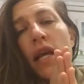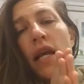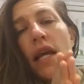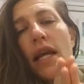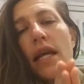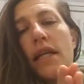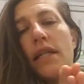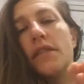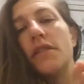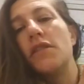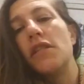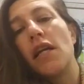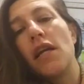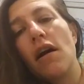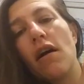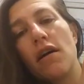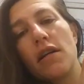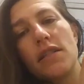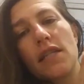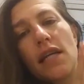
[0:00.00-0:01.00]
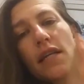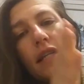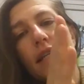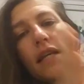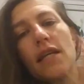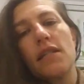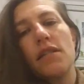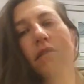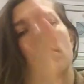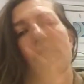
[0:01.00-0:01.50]
In Qigong
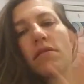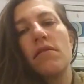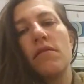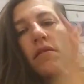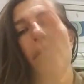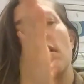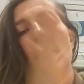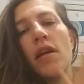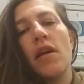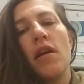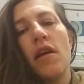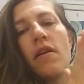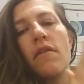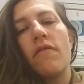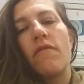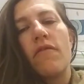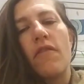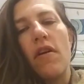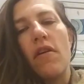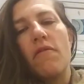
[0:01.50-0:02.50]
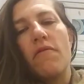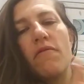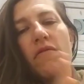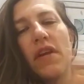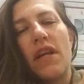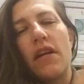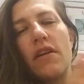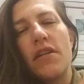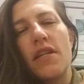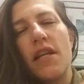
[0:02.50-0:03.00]
techniques, from
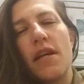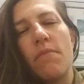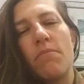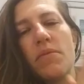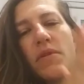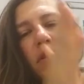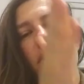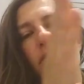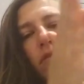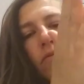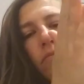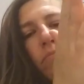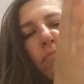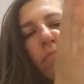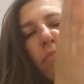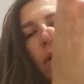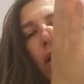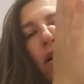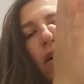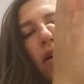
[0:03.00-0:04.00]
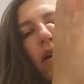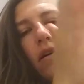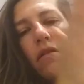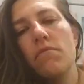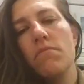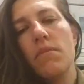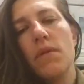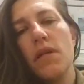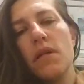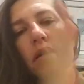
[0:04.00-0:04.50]
fingertip to
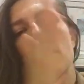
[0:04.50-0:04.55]
palm,